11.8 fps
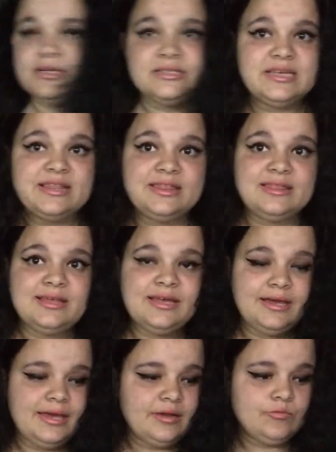because I
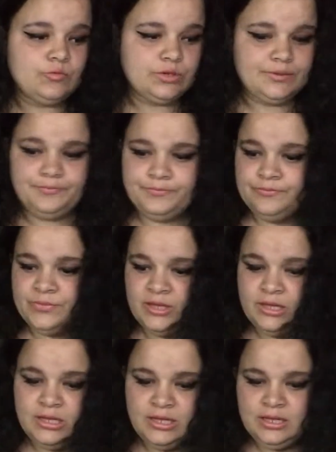think I have one.
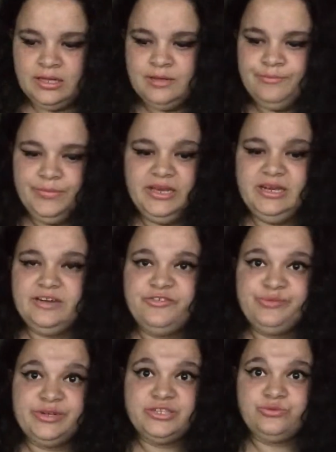Big enough,
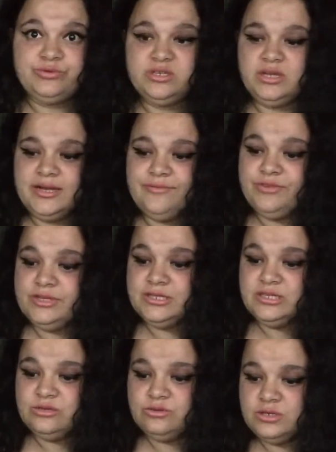but it's real heavy,
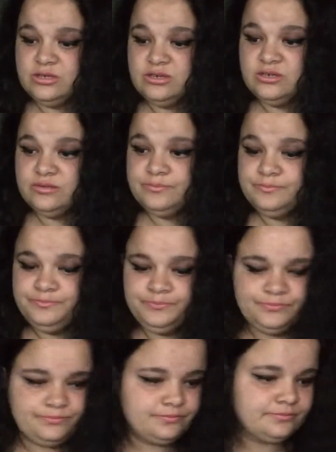so I don't know
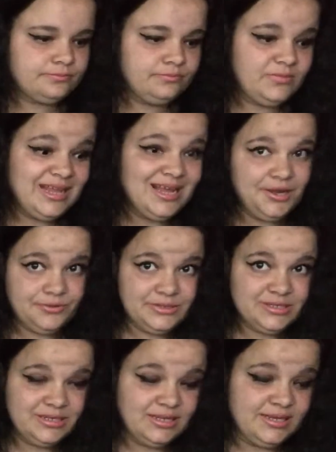how
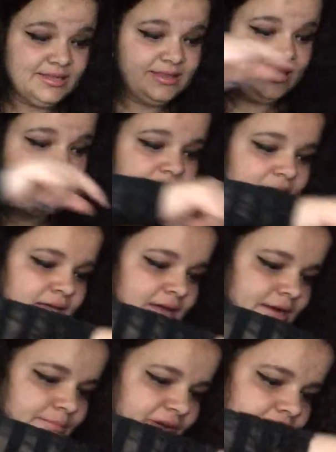he's going to like that.
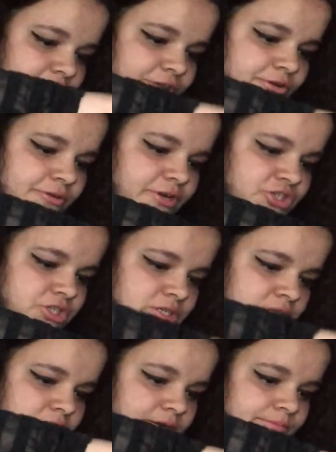And my other
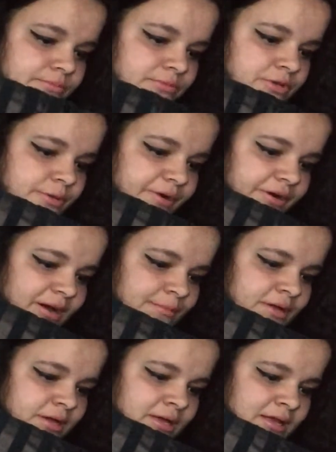hermit crab,
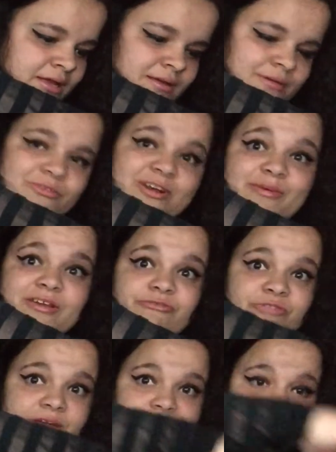one of my
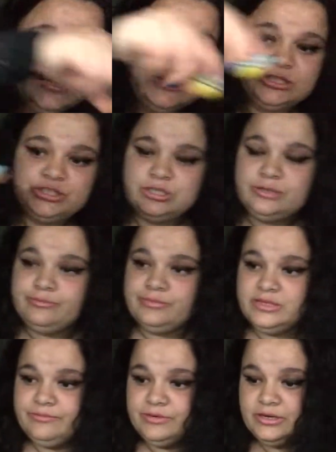favorites, actually,
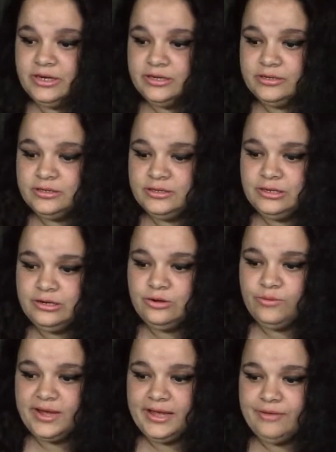believe it or not. I don't know
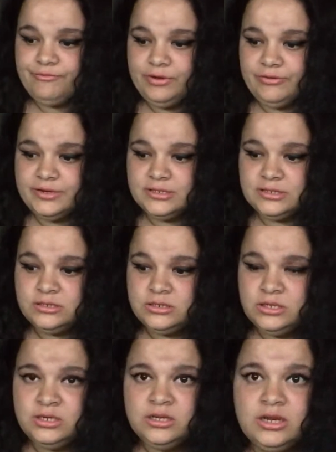why I have favorites.
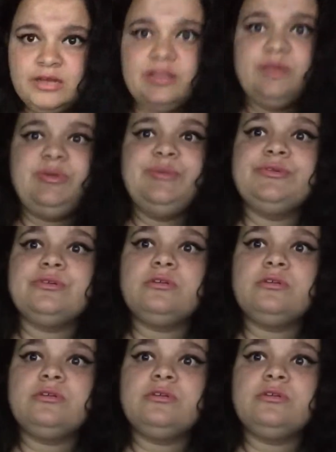I think